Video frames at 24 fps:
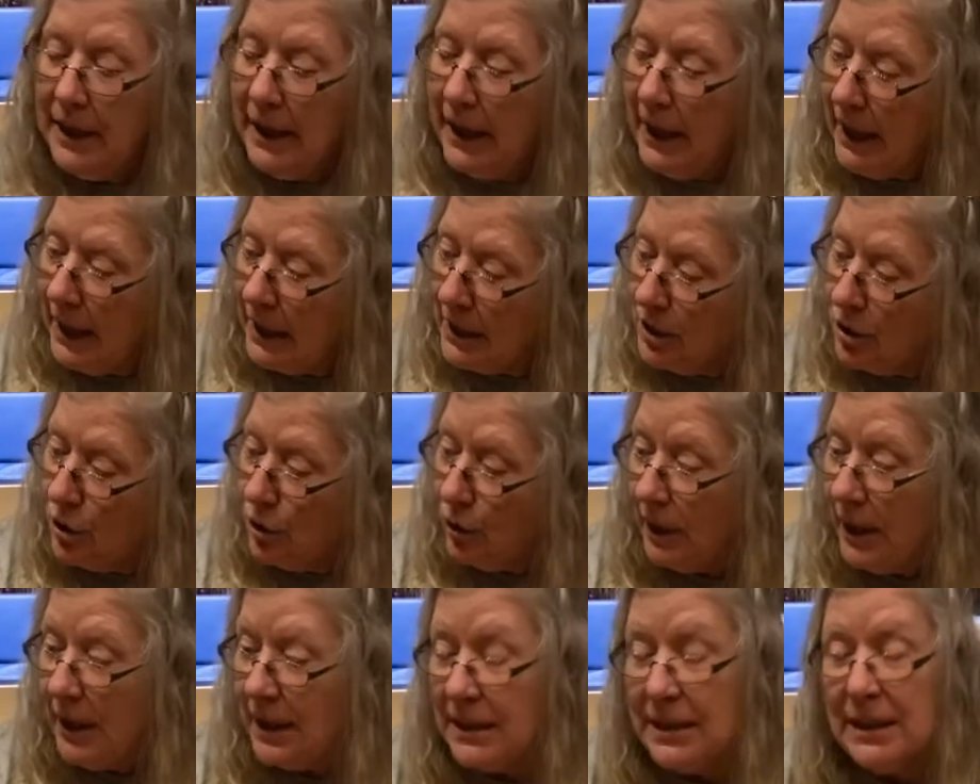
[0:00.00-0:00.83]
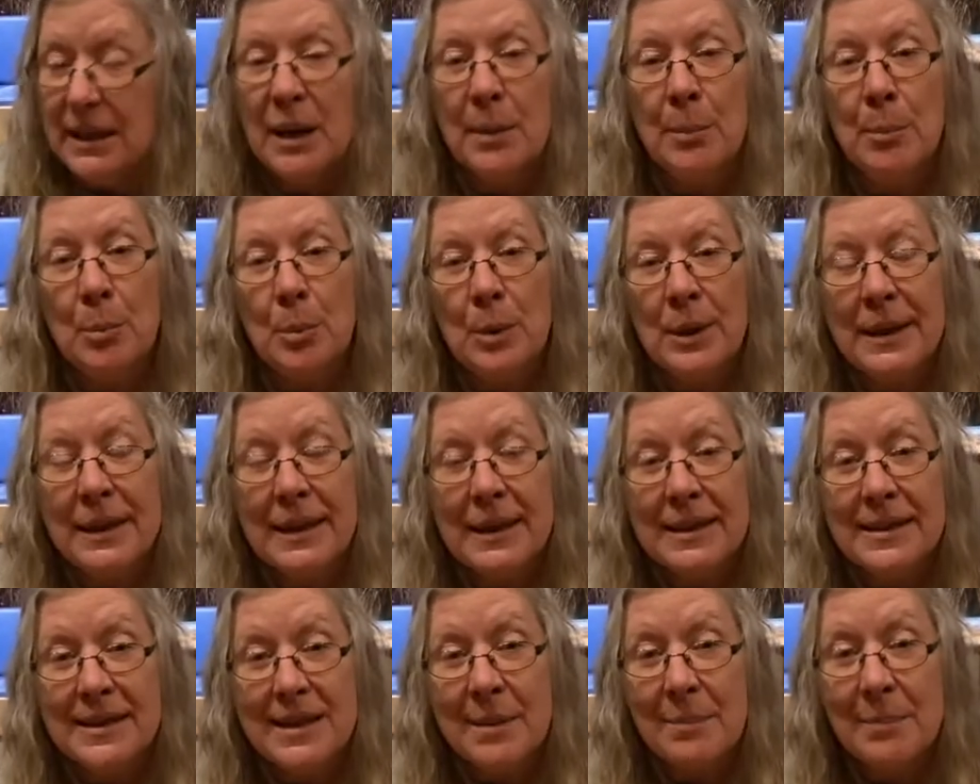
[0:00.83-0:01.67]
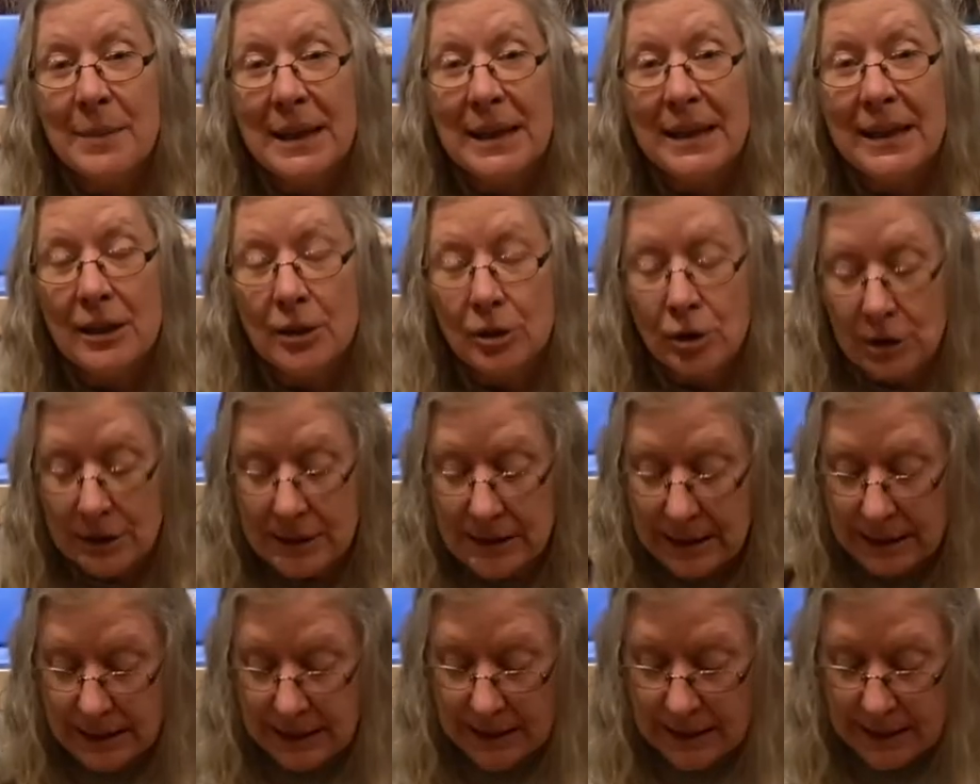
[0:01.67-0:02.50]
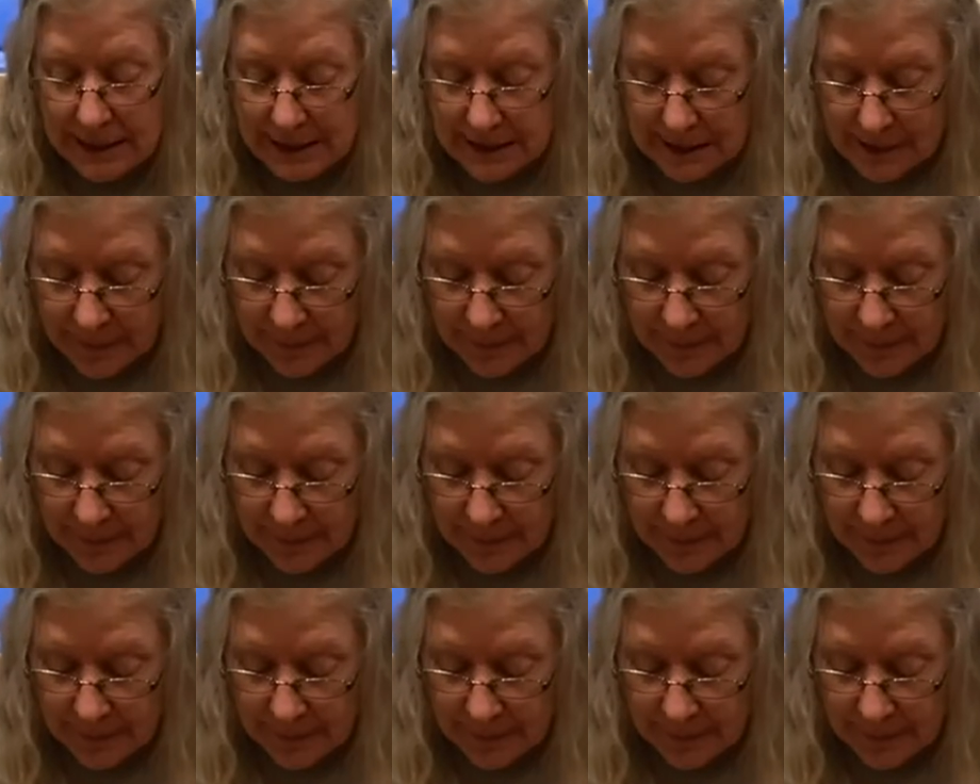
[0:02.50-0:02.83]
and you'll end up with something that looks like this.